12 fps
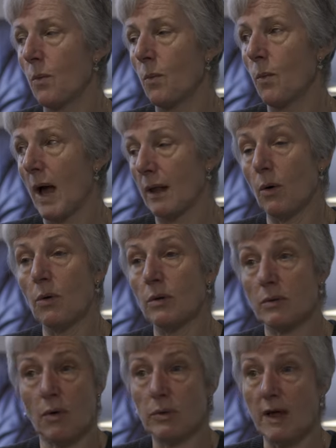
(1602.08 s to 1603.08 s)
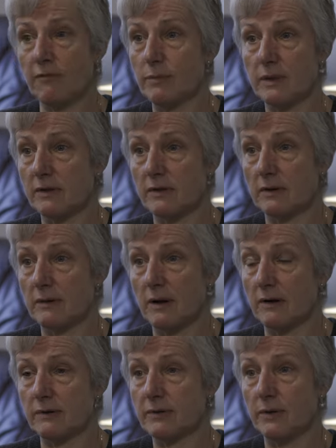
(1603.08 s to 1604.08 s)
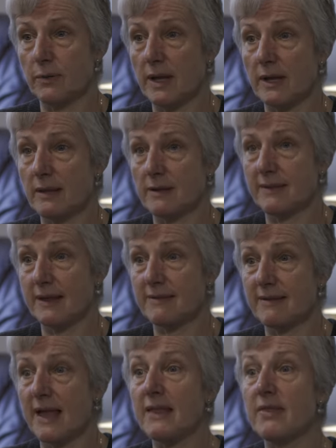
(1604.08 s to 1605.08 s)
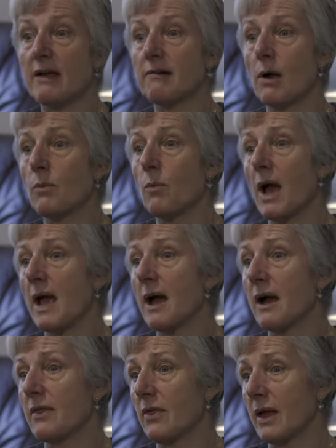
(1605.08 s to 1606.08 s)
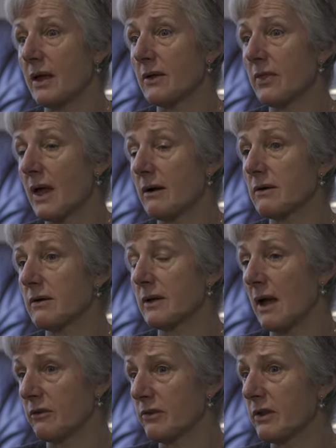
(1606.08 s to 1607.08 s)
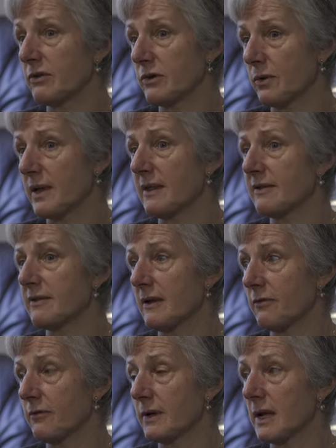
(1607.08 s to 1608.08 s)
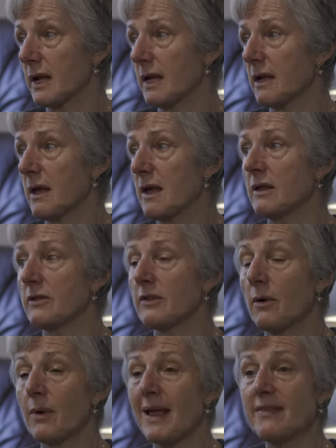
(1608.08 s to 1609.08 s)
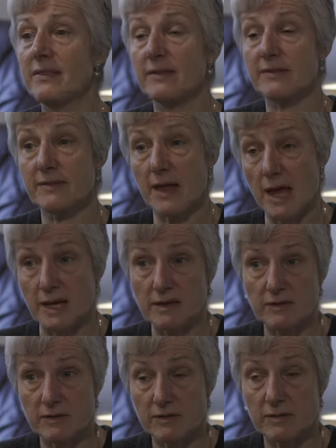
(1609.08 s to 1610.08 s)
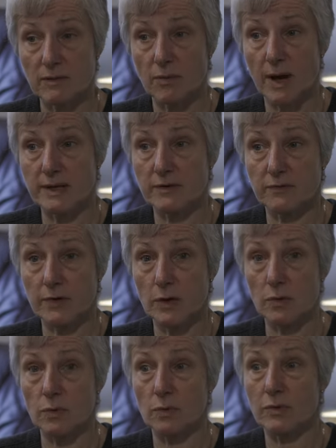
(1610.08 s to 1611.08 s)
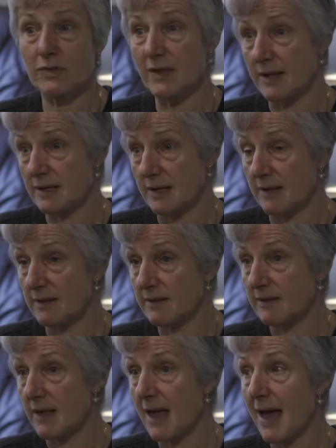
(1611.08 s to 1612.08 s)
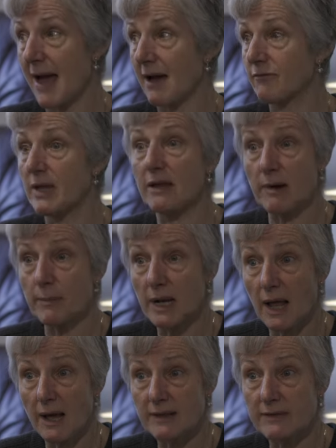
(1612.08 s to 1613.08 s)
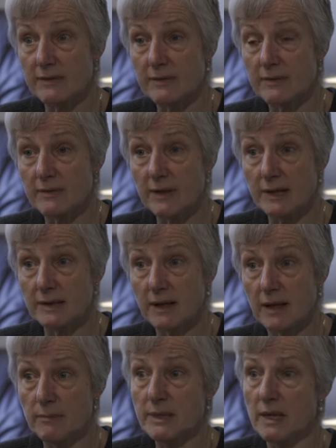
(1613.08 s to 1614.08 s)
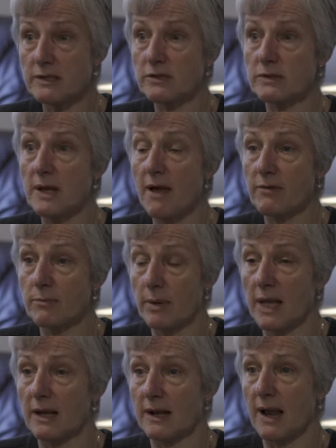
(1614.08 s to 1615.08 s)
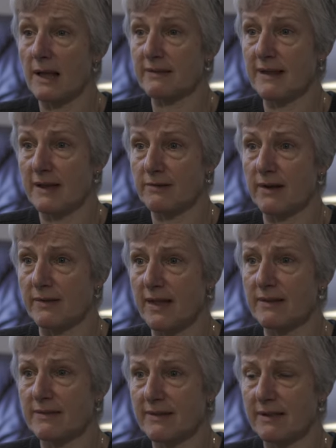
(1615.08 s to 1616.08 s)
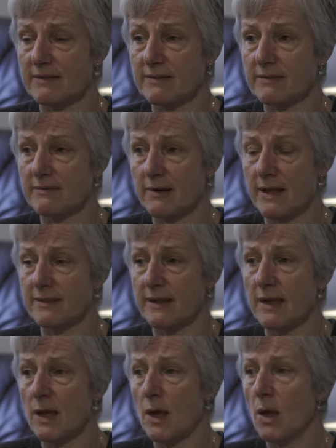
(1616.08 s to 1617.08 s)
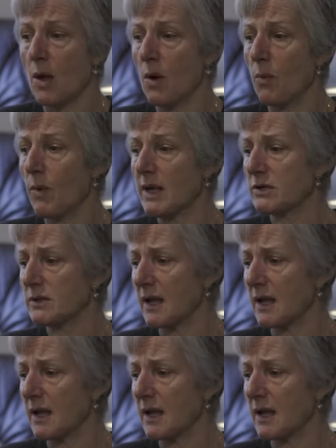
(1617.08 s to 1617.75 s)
Well, all governments are doing this in their own way, I think, and their countries are doing this differently. So in the States, quite a few cities have decriminalized psychedelics. I mean, they should never be a Class A drug. That's just crazy. We should